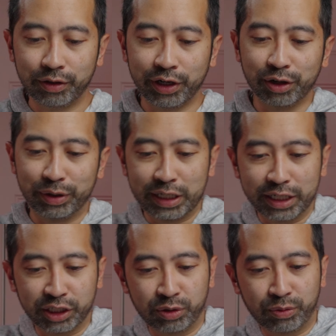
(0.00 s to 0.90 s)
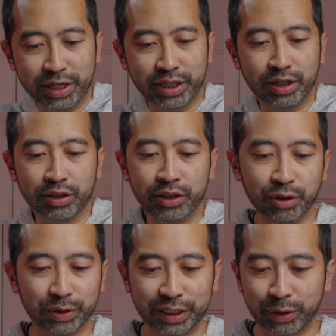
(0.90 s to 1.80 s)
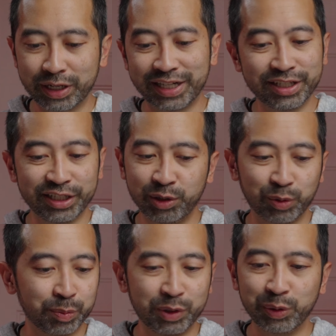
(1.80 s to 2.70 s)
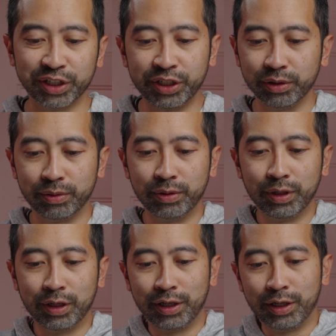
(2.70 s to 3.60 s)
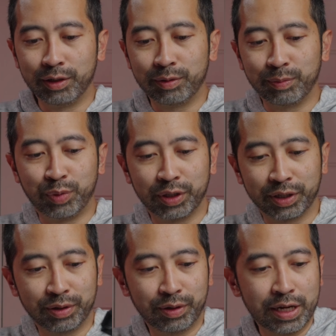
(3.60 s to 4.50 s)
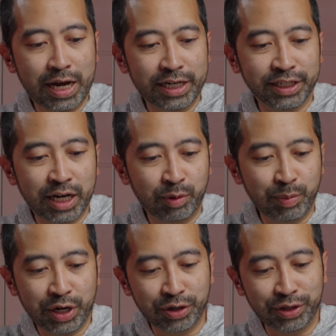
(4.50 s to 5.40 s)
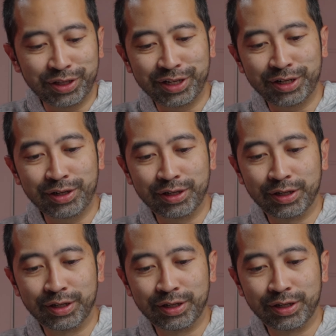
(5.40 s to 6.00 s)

there you go, it attaches right to it so I can easily switch between the two. Put the action camera back on there.